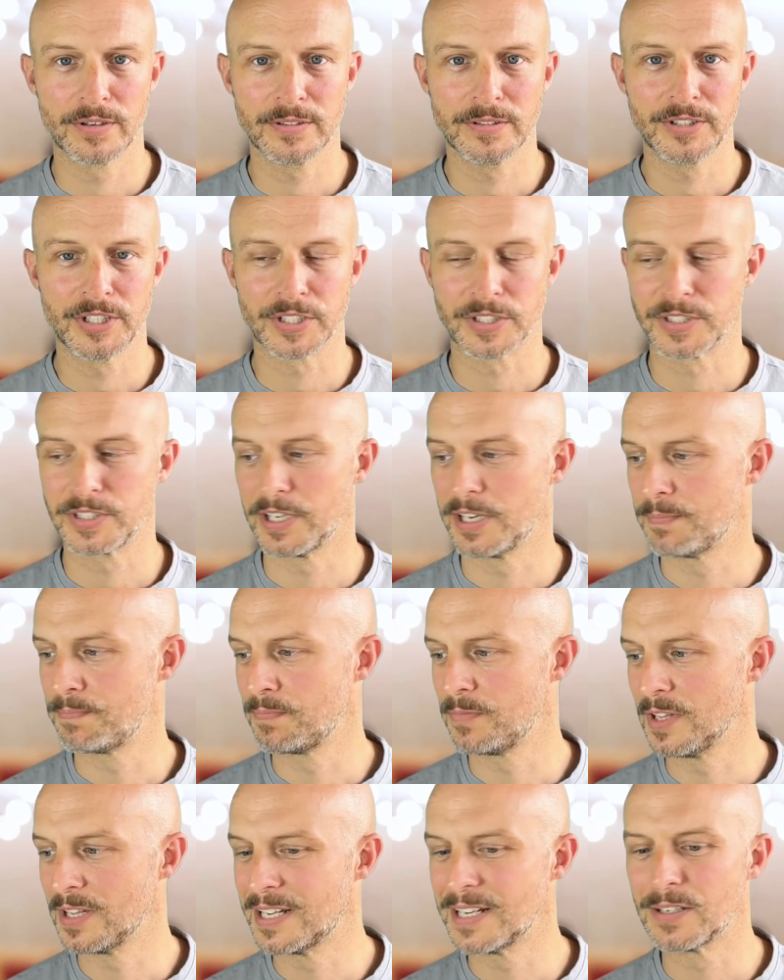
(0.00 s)
Just a
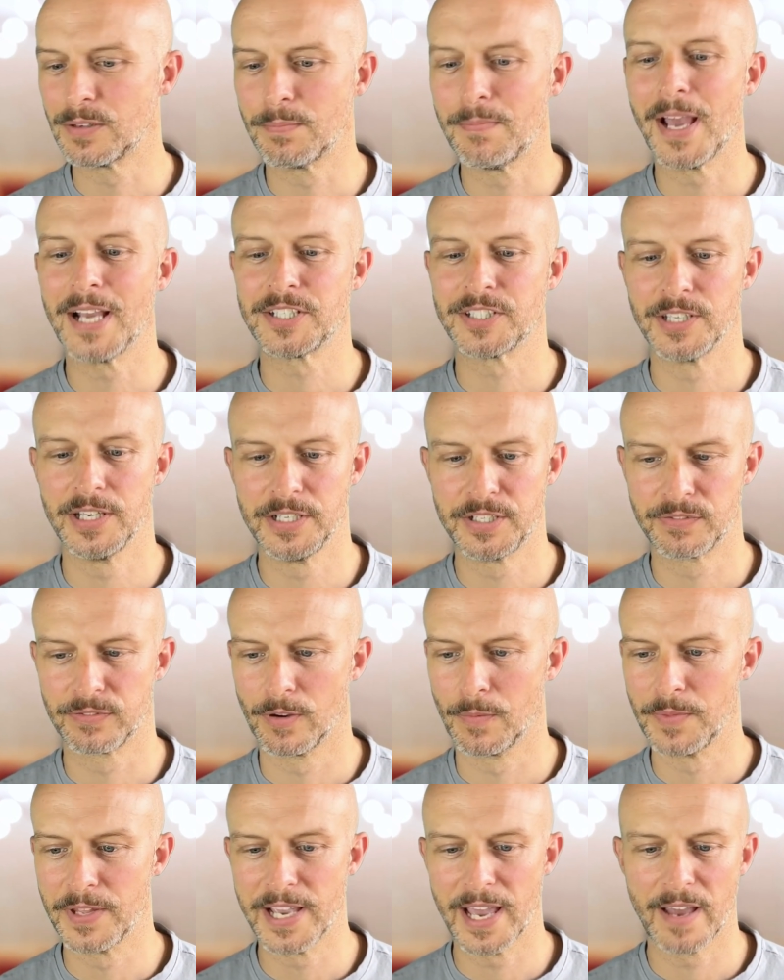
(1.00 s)
little message
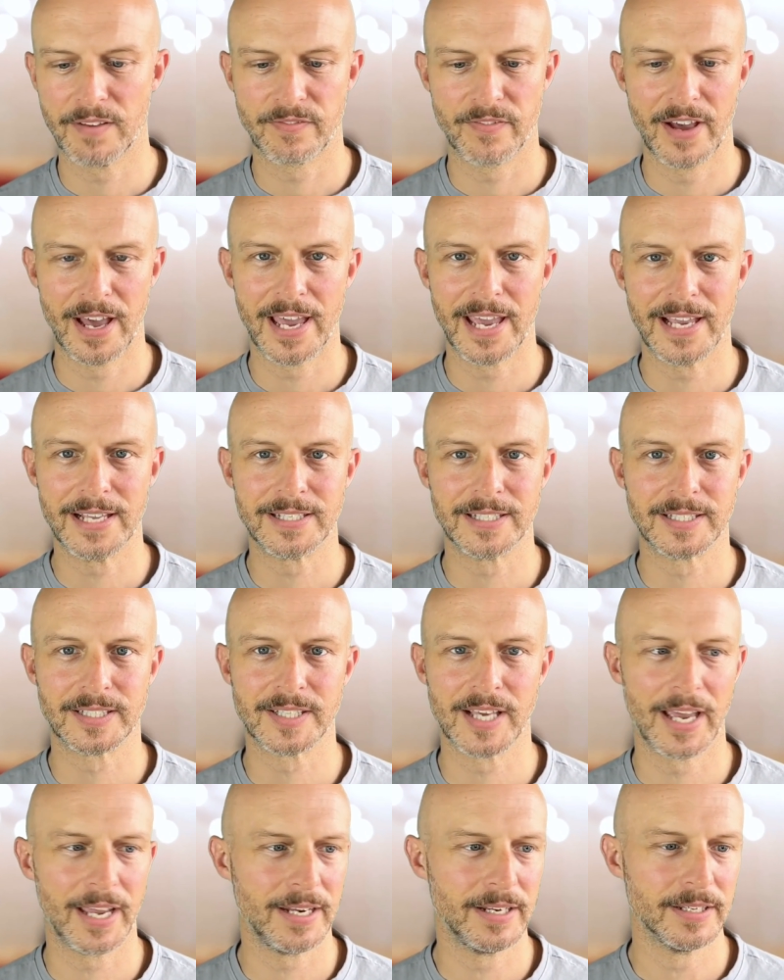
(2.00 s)
from the FA to
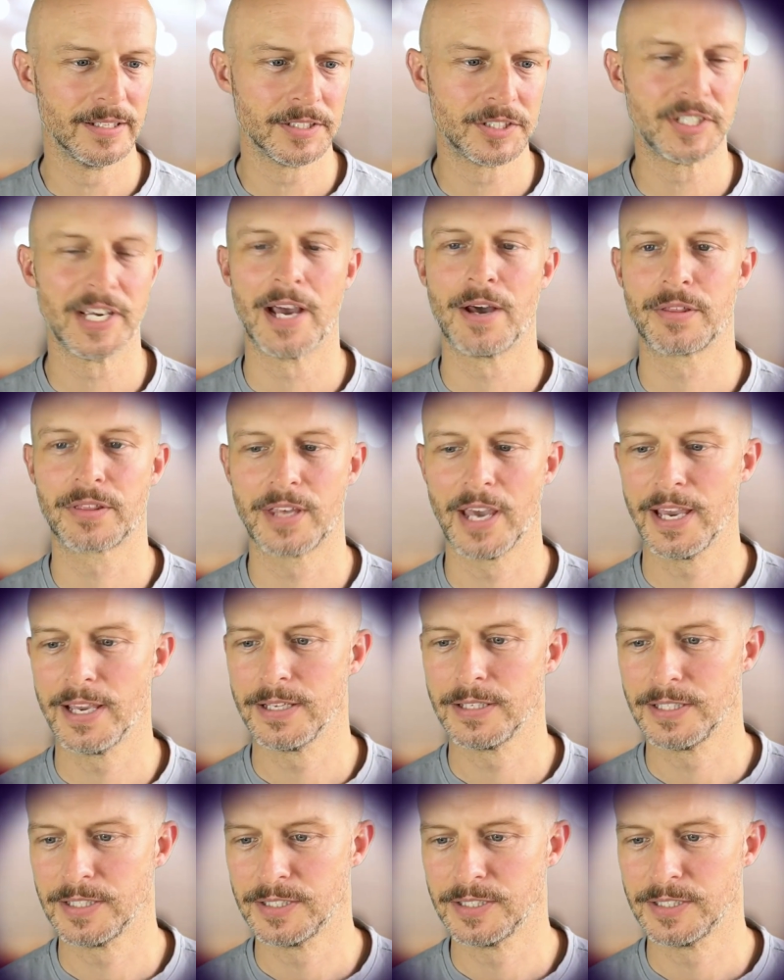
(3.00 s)
say that Southgate is